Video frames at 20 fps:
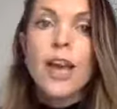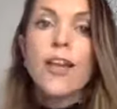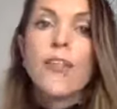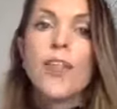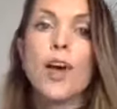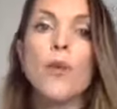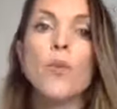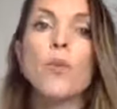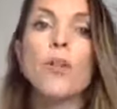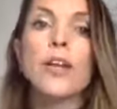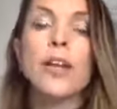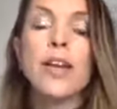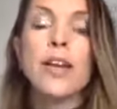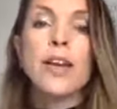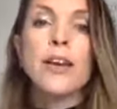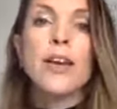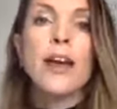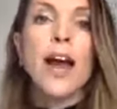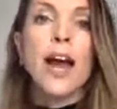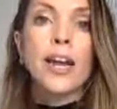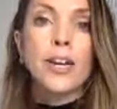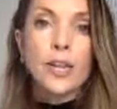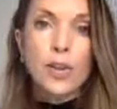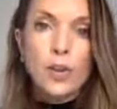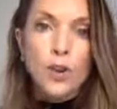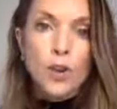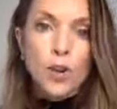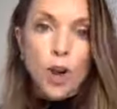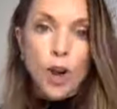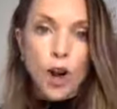that will ignite
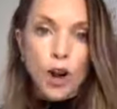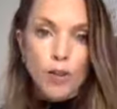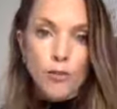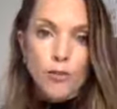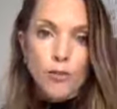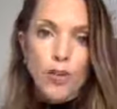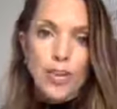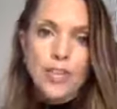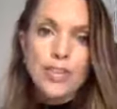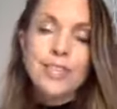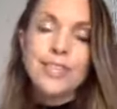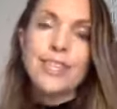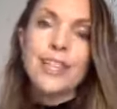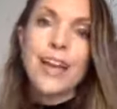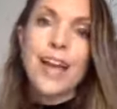your confidence